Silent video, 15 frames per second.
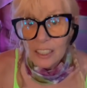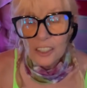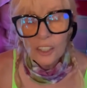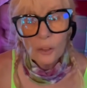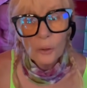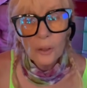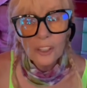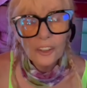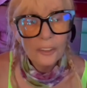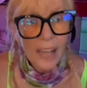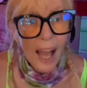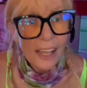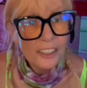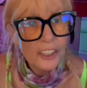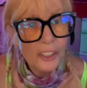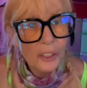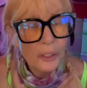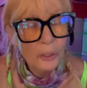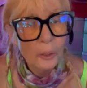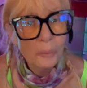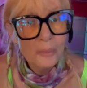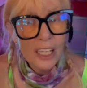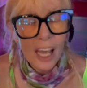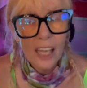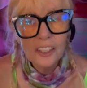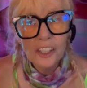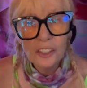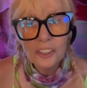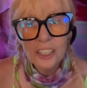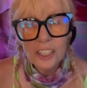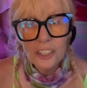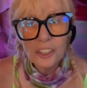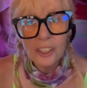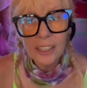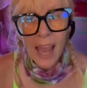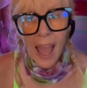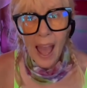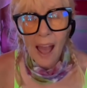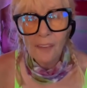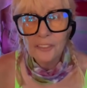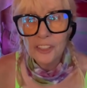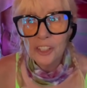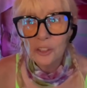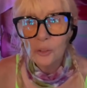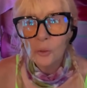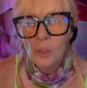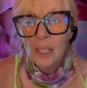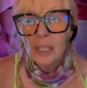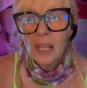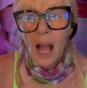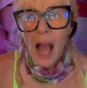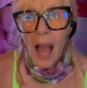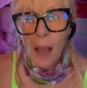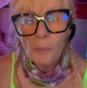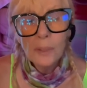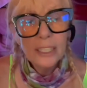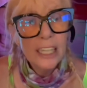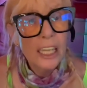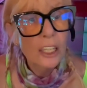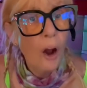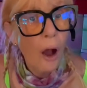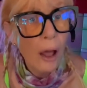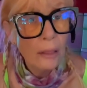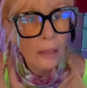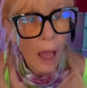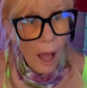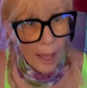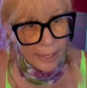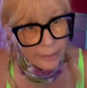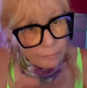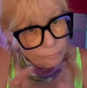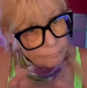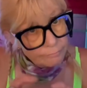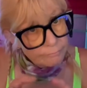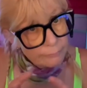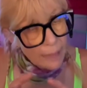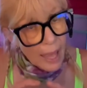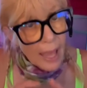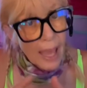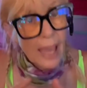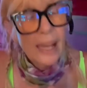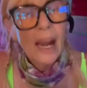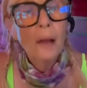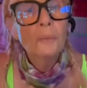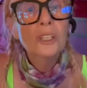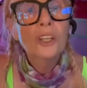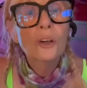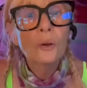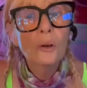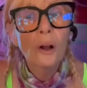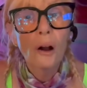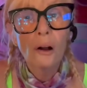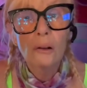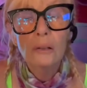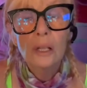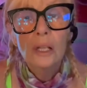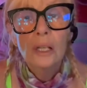So you're not doomed. You're just going to have to, I would get online and I would Google